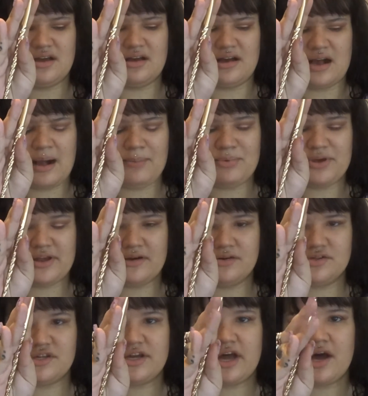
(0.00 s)
a couple
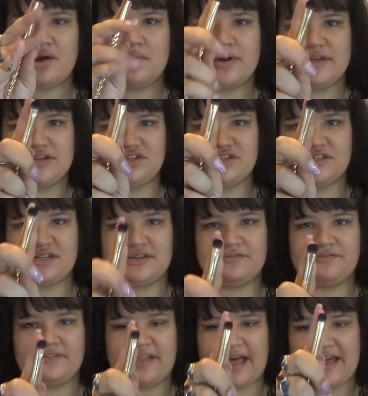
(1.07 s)
years ago, and it's just a
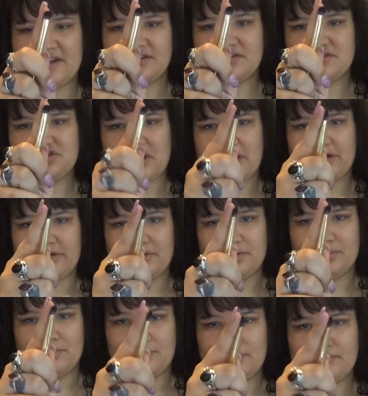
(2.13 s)
flat
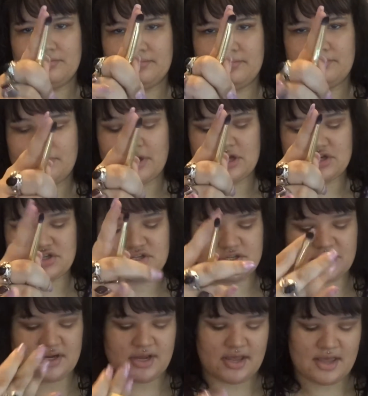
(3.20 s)
shadow
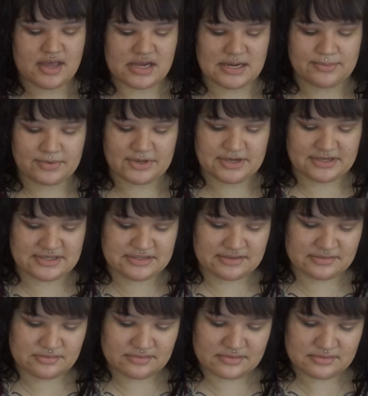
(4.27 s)
brush. And I'm going to
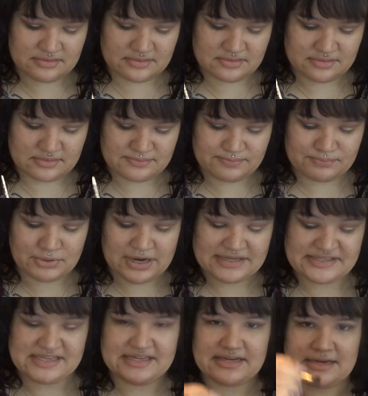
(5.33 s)

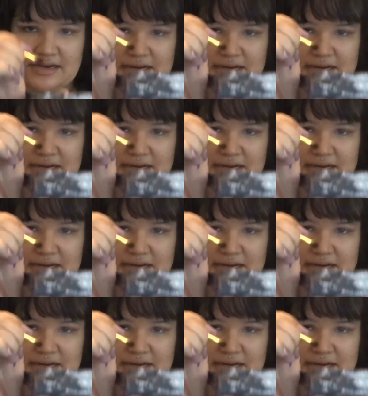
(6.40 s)
press it, and